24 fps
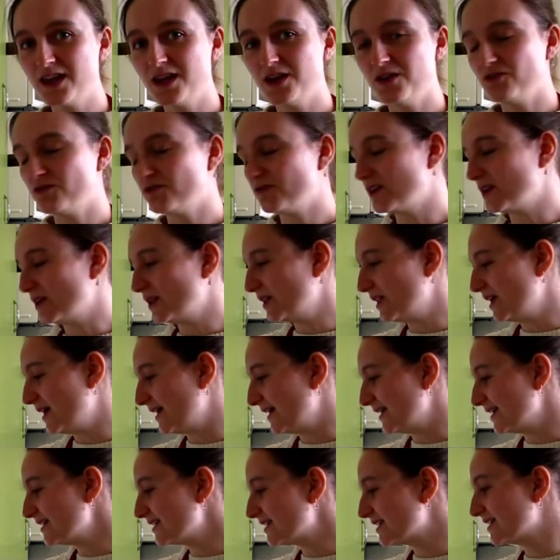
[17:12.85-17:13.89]
feel
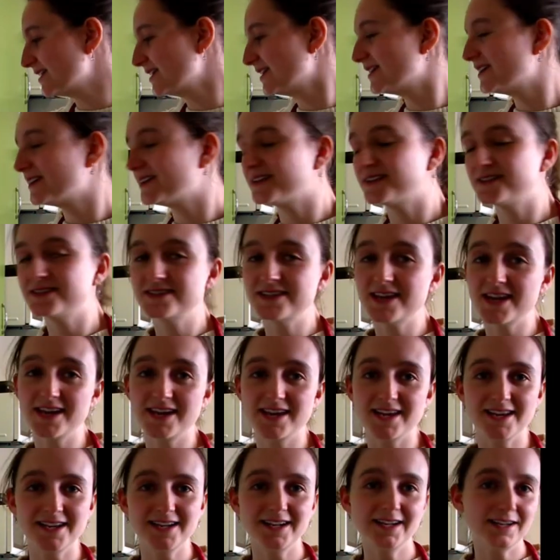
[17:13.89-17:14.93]
like
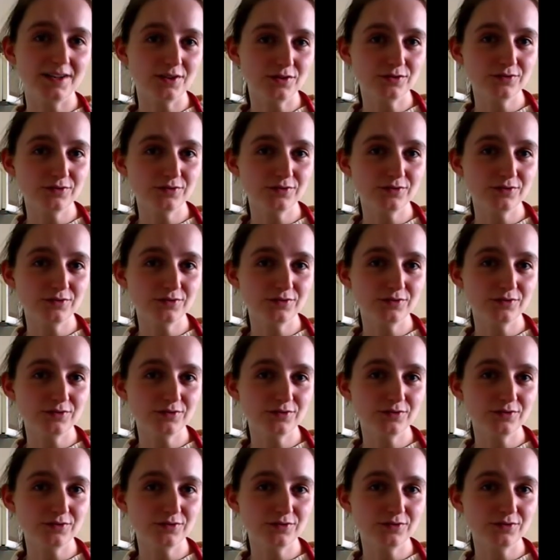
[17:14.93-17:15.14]
taking a little